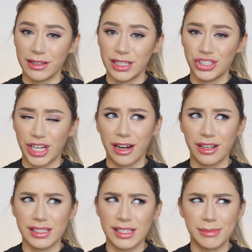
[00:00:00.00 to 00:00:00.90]
week on this
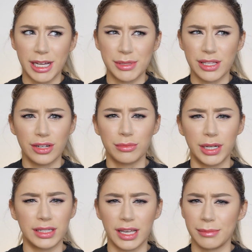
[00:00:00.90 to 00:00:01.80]
channel, and sometimes a
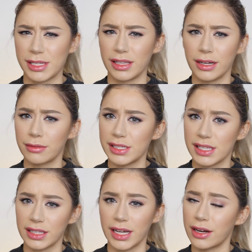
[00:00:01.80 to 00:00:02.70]
third one comes in there
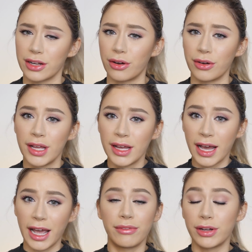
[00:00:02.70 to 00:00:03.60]
recently. I don't know.
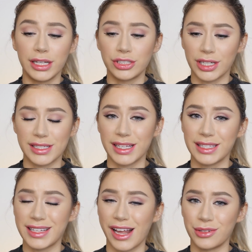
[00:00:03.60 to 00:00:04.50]
I have an
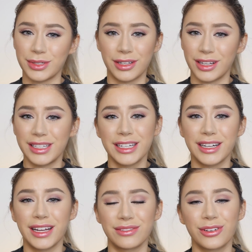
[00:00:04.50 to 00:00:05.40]
interesting schedule on
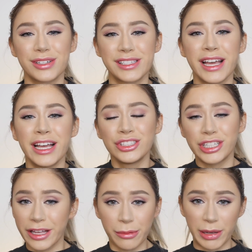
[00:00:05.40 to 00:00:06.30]
here, and of course
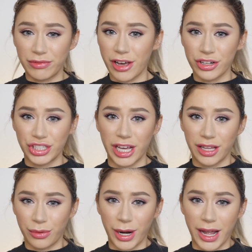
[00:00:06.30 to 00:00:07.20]
check out my vlog
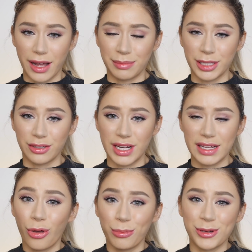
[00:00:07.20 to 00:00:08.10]
channel where I upload
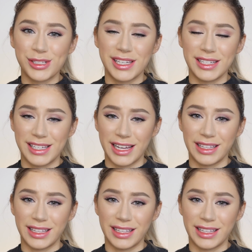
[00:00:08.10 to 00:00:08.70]
almost